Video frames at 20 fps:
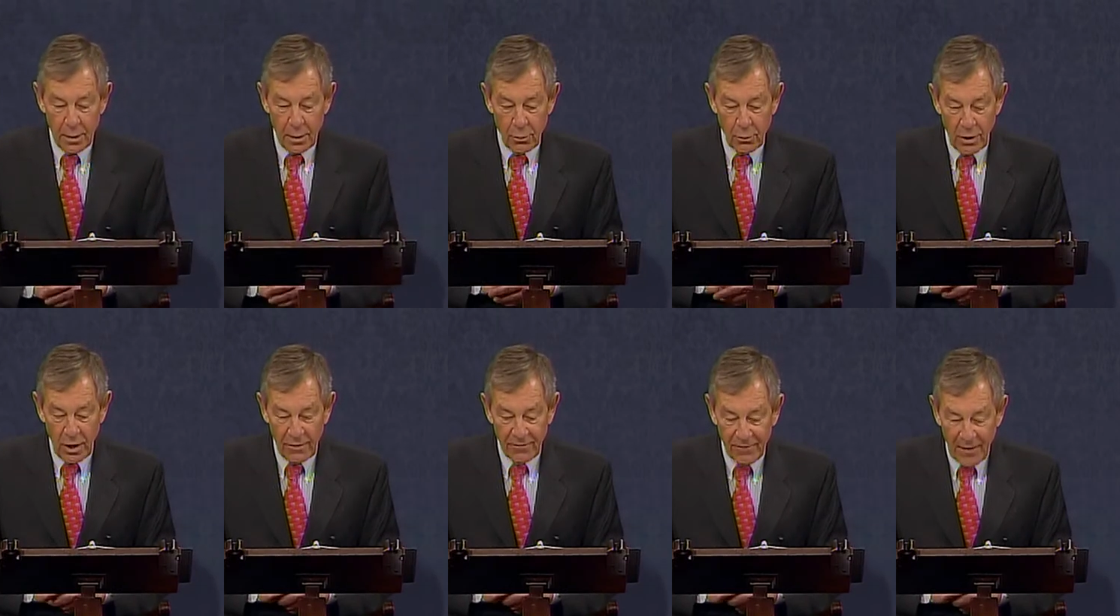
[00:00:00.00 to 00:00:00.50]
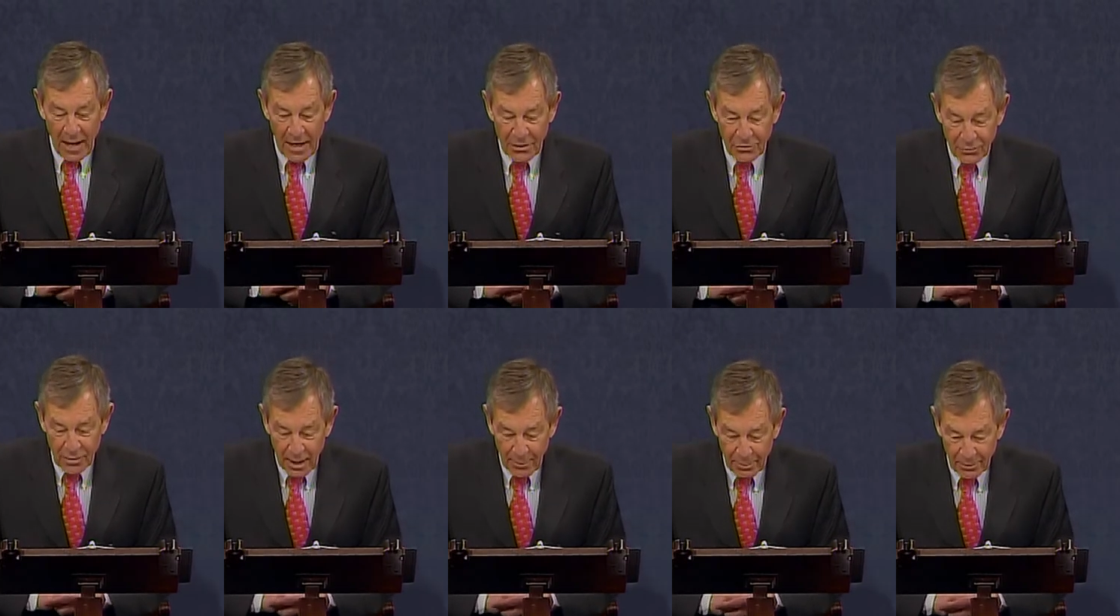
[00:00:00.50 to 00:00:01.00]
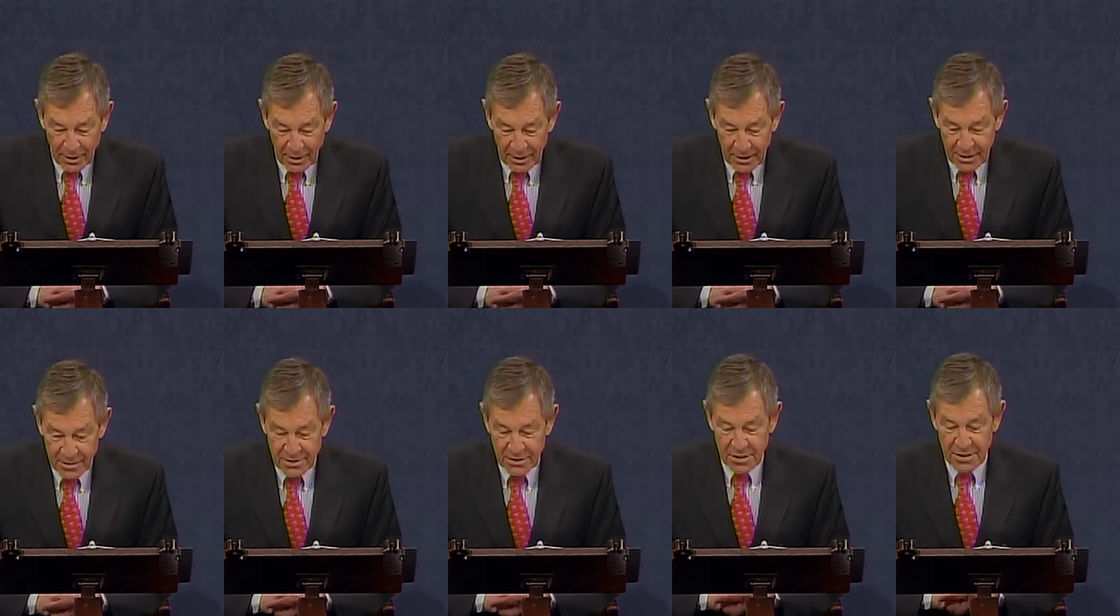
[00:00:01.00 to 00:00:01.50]
What I find troubling
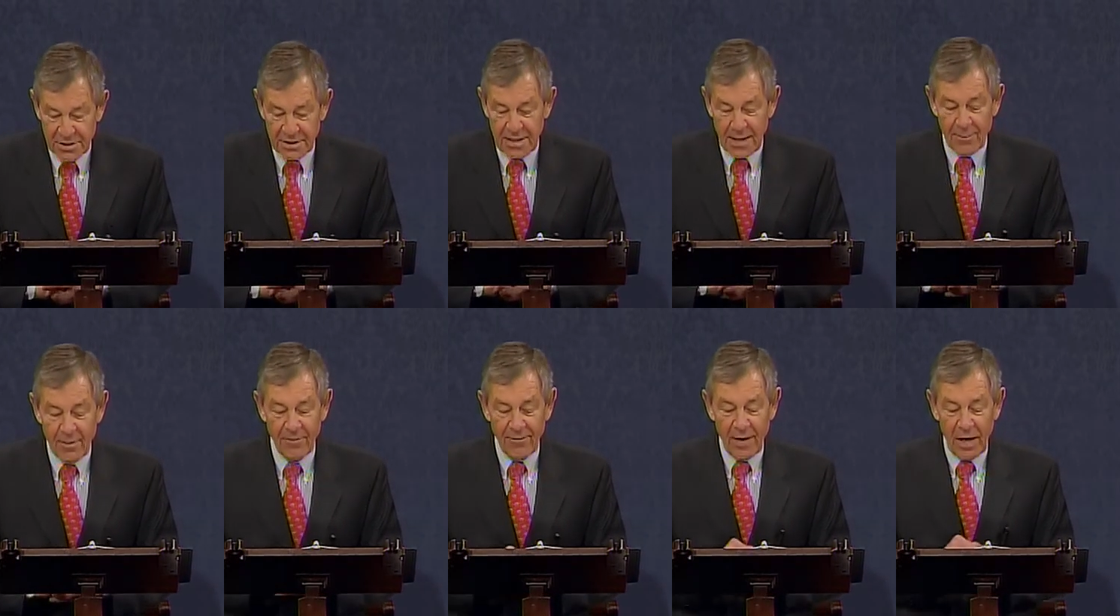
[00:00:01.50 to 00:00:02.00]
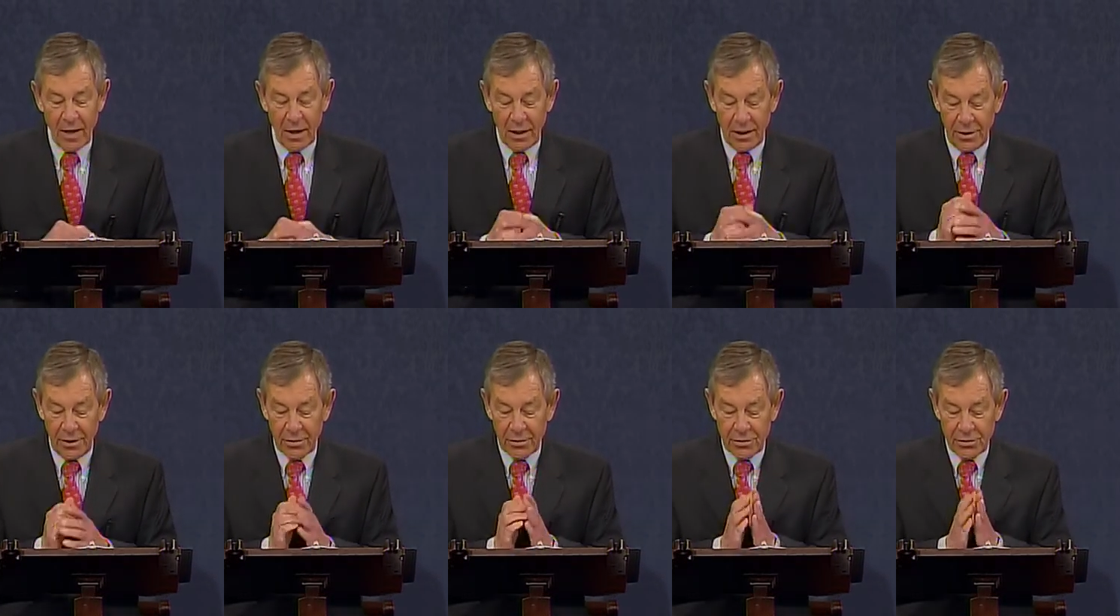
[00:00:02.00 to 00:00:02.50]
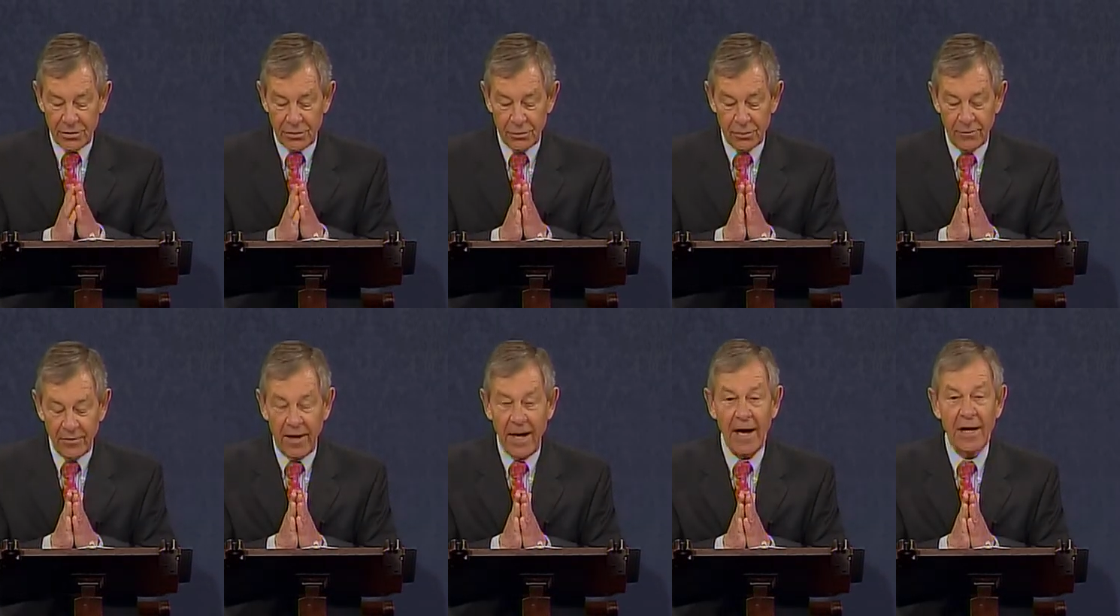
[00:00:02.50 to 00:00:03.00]
is that some of our leaders who
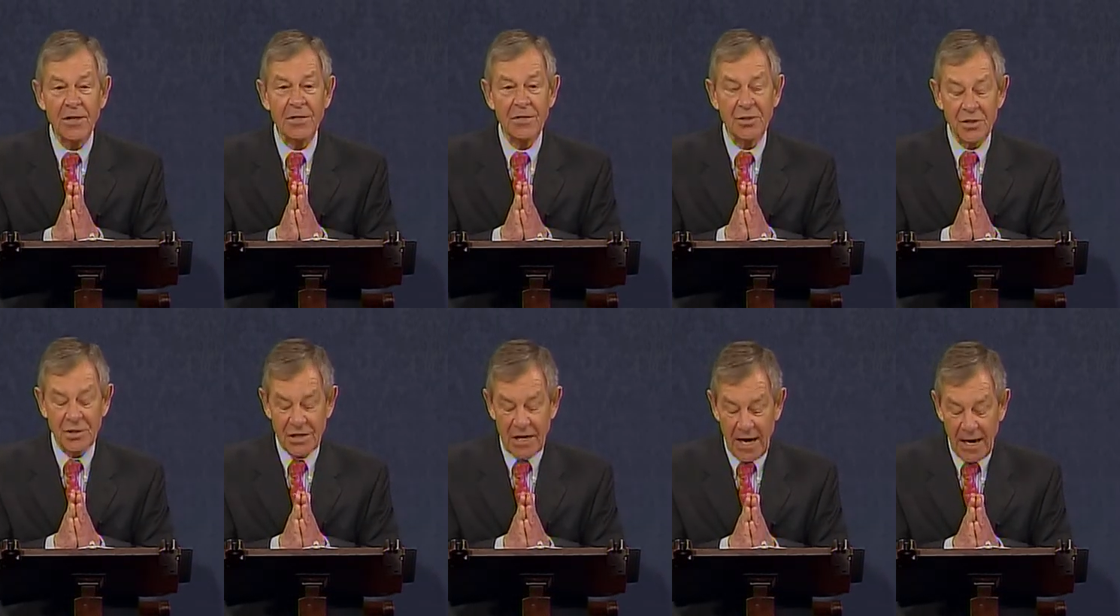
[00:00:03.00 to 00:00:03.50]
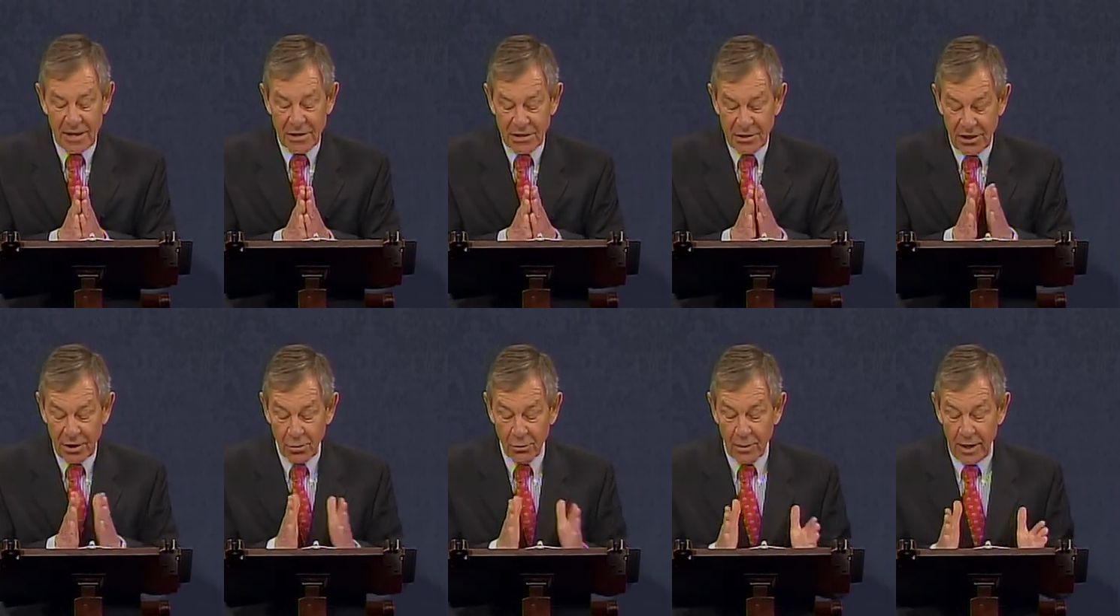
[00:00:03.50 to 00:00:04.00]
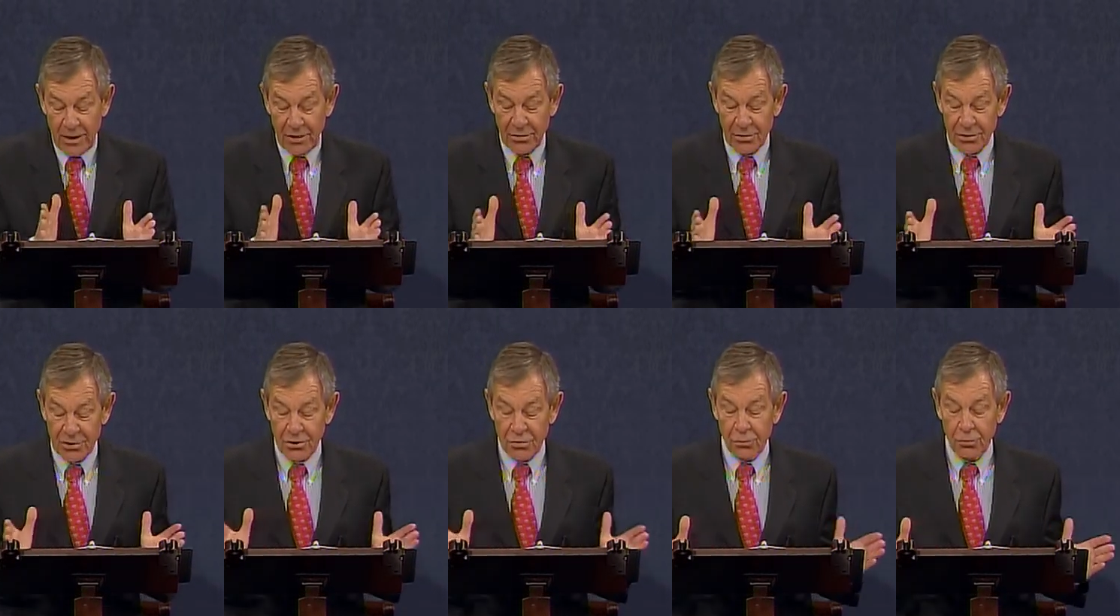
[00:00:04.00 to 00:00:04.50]
have exercised their right
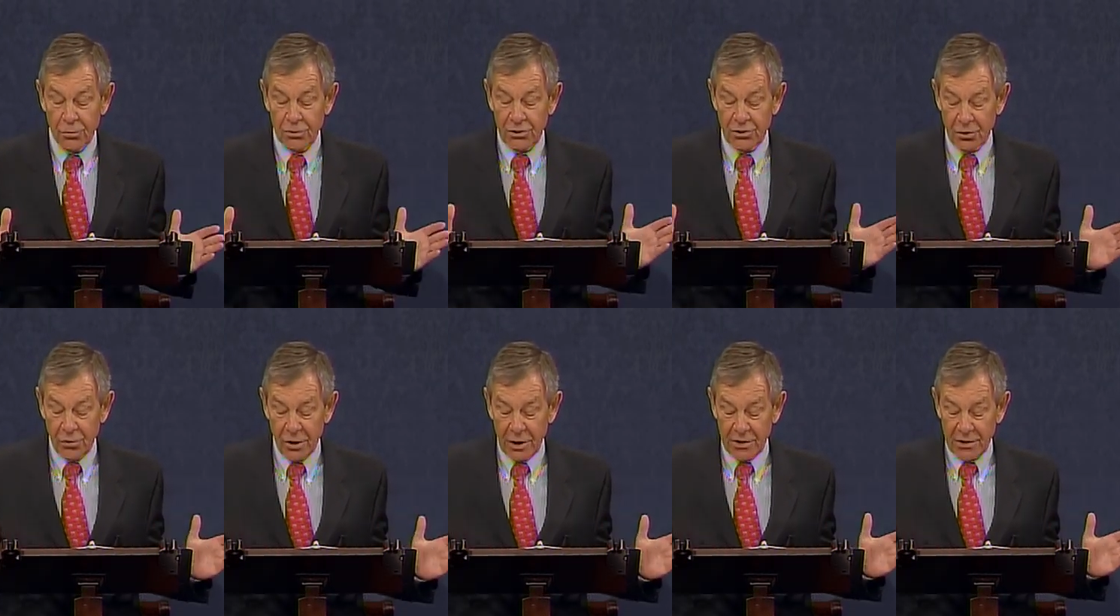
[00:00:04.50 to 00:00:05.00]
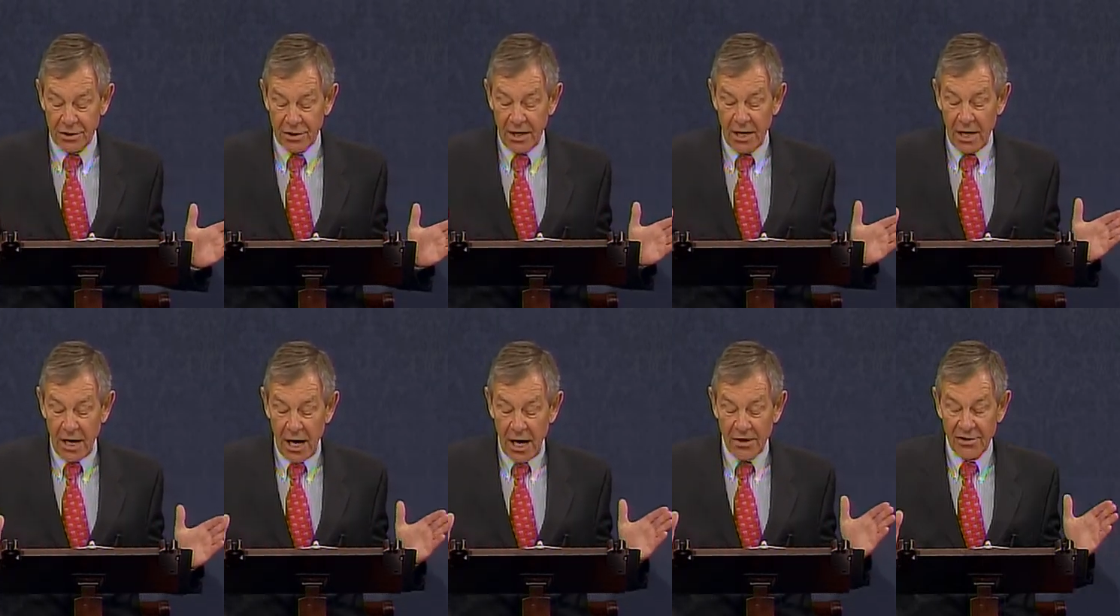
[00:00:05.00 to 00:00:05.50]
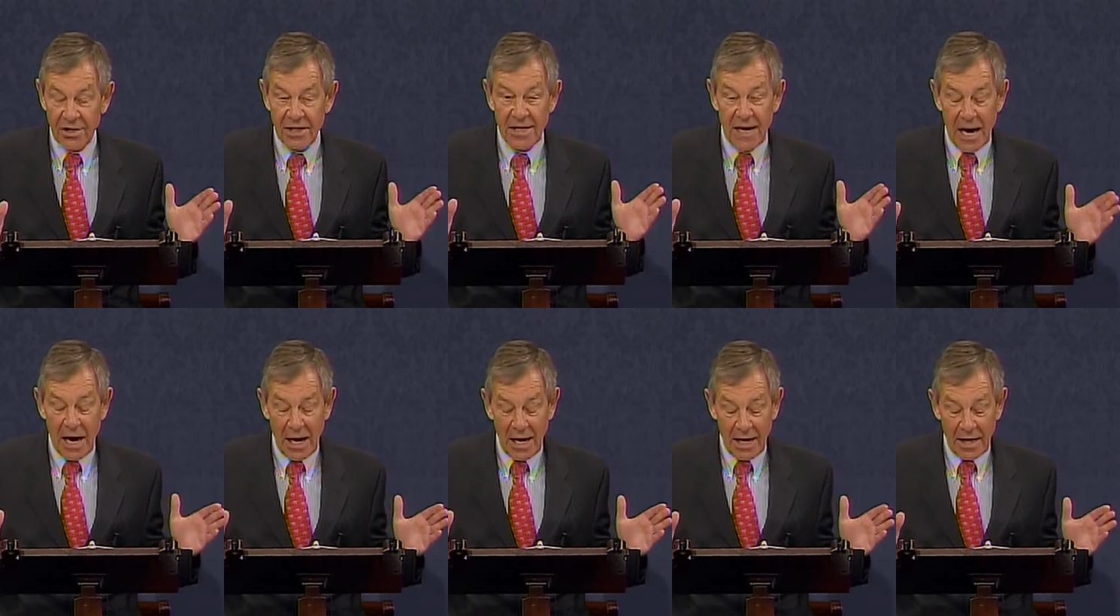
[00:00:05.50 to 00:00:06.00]
to school choice are
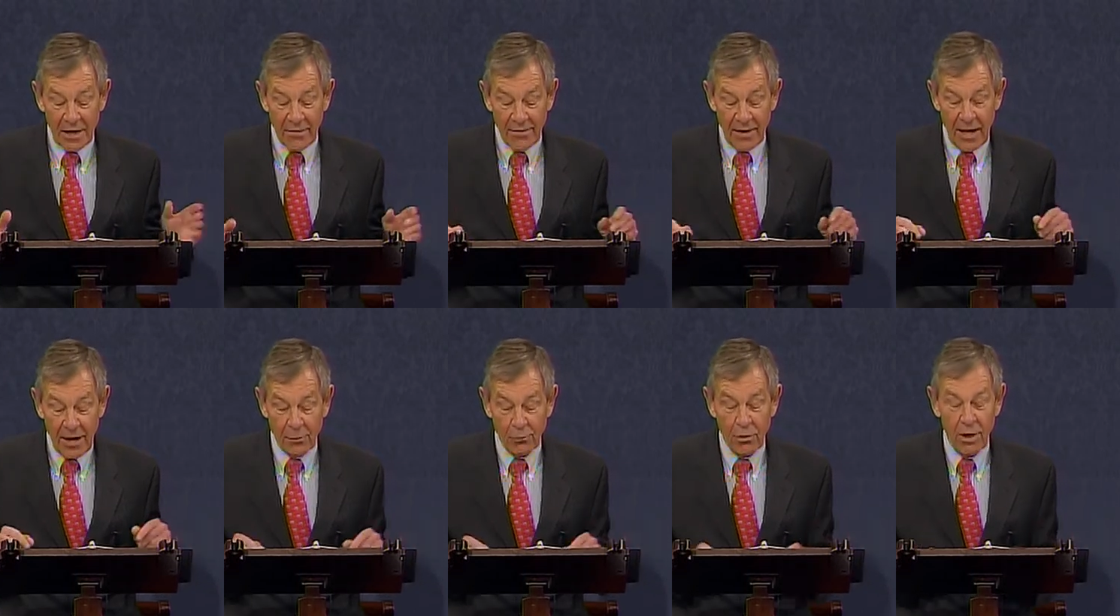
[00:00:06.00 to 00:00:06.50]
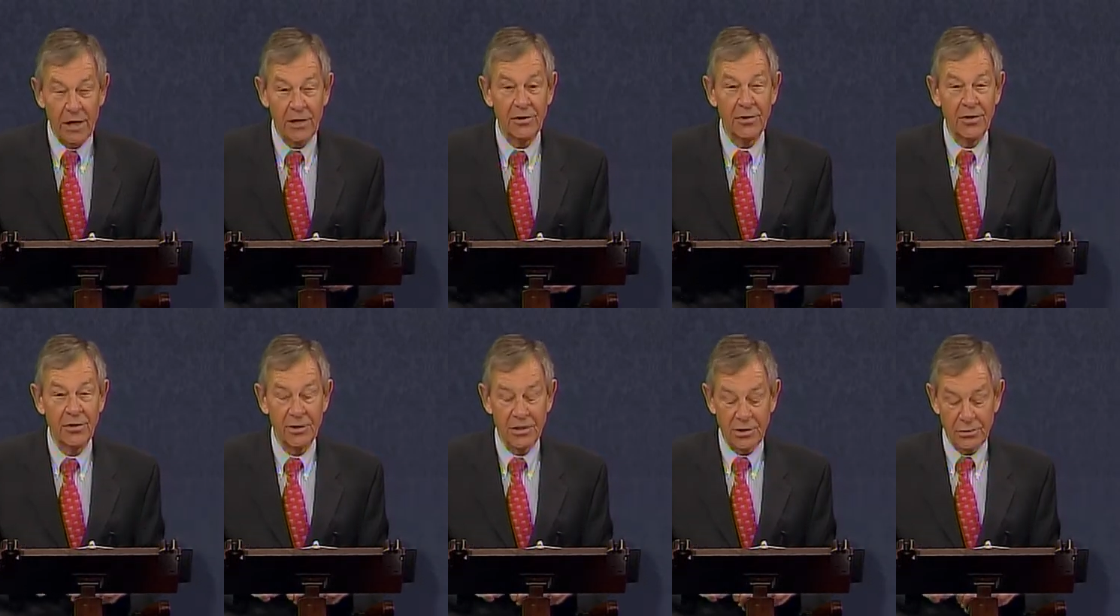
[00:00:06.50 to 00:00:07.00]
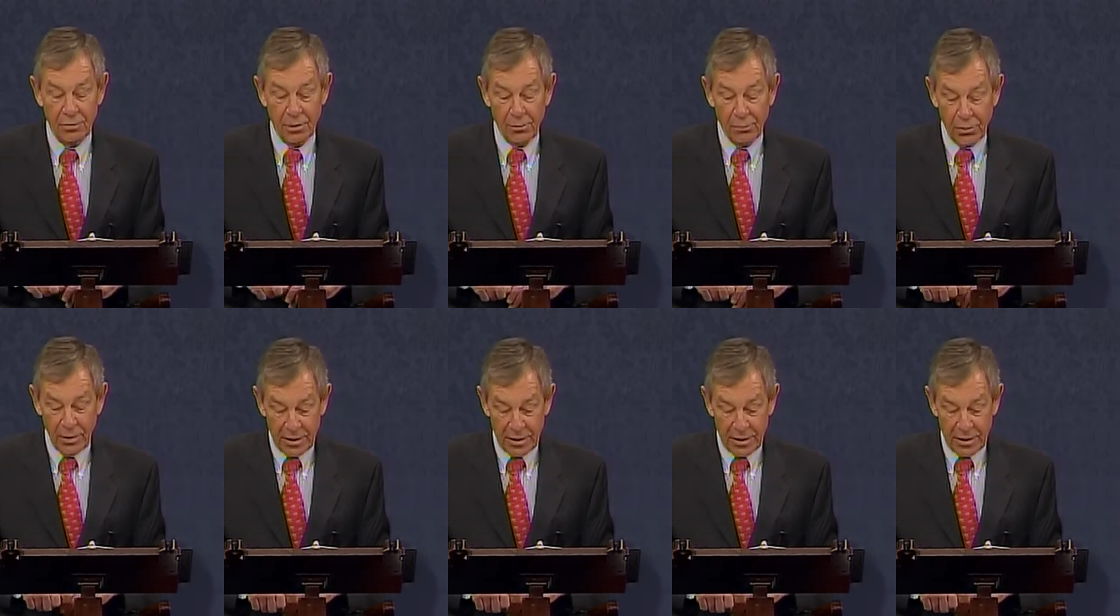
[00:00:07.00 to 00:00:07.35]
denying that right to district